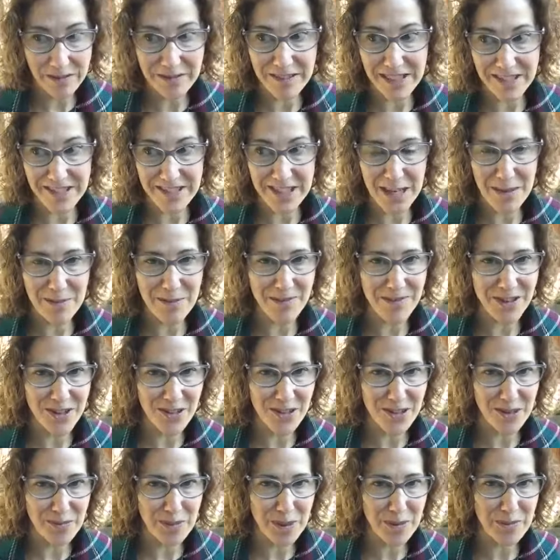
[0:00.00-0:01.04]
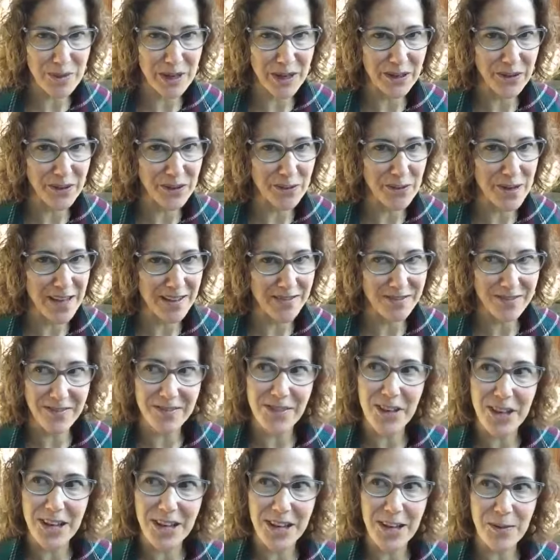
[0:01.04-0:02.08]
This time of year they're preparing. We have
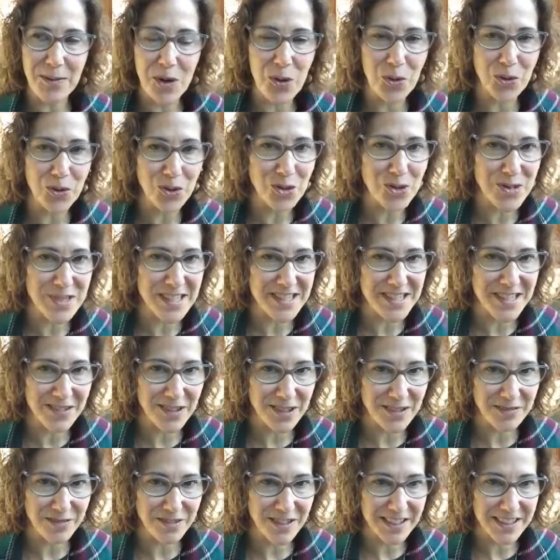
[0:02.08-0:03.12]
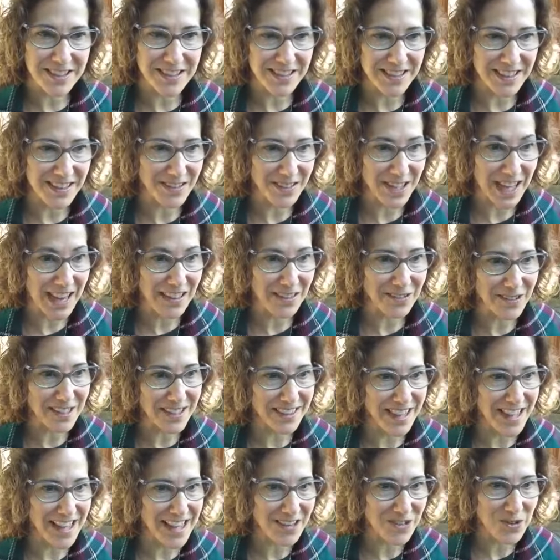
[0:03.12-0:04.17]
oak trees out the front, and they're gathering
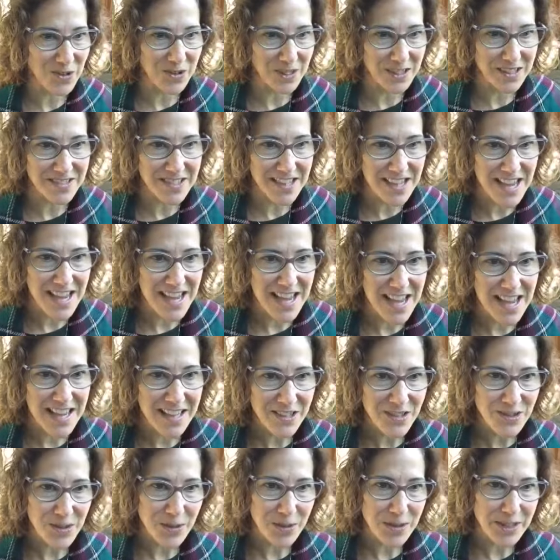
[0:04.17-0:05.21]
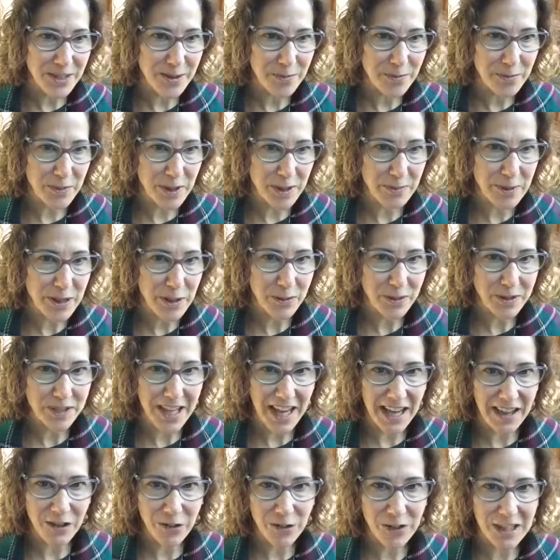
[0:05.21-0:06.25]
the acorns. So they're about
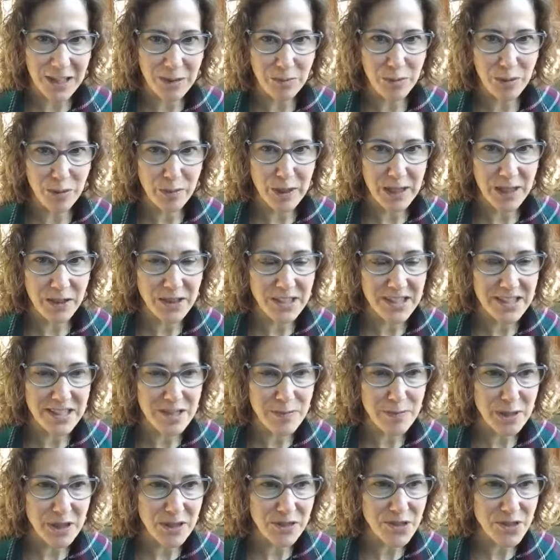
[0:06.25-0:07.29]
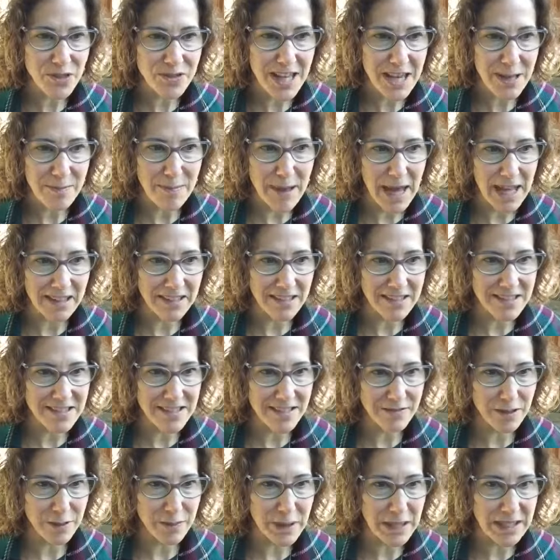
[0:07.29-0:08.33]
gathering and preparedness, but also that balance
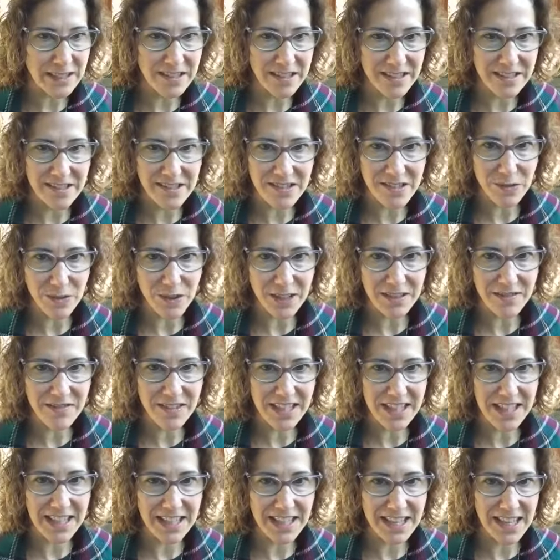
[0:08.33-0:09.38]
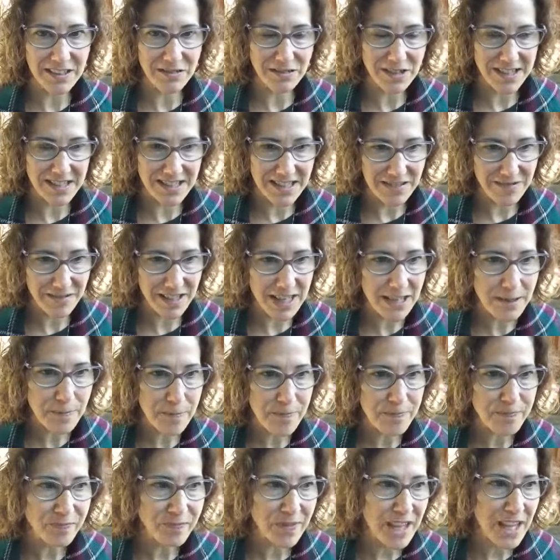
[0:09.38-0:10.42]
of abundance. So giving in and receiving,
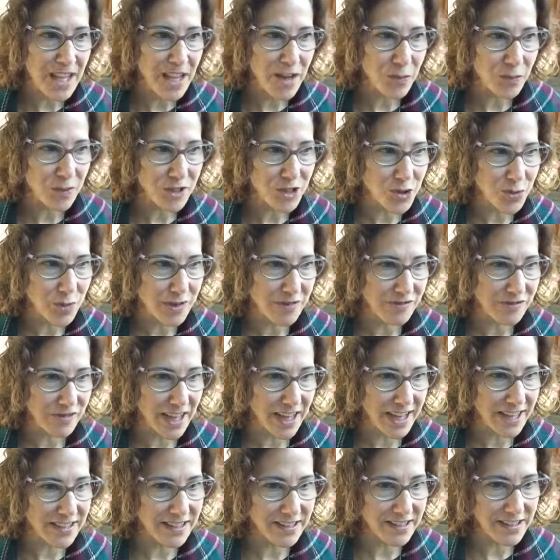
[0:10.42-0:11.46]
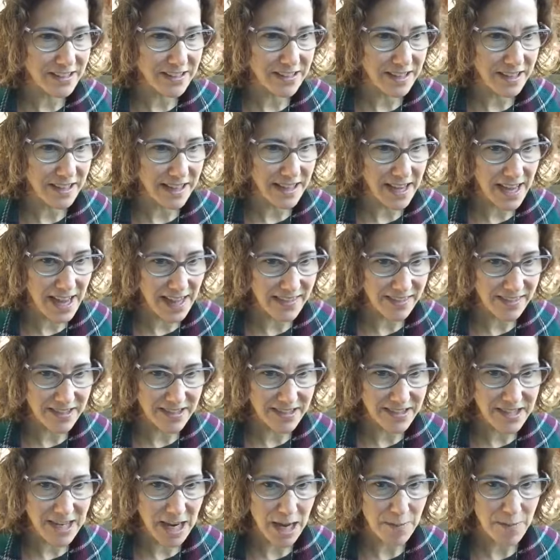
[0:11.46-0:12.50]
which we find at
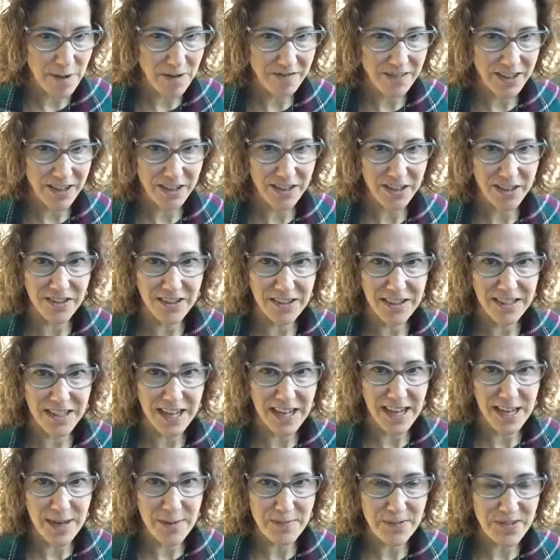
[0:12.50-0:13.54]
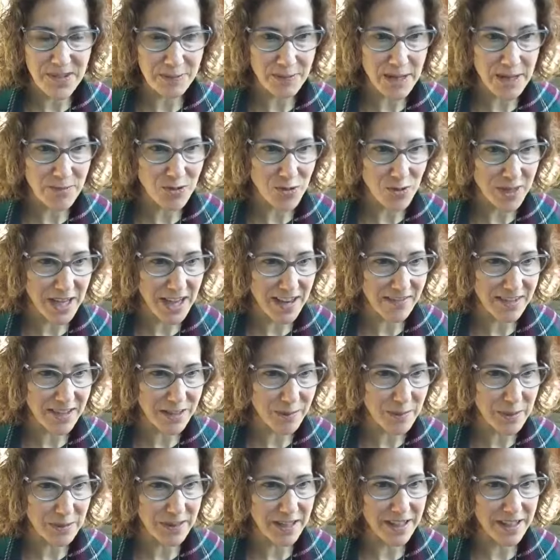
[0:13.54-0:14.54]
this time of year. Sometimes we have an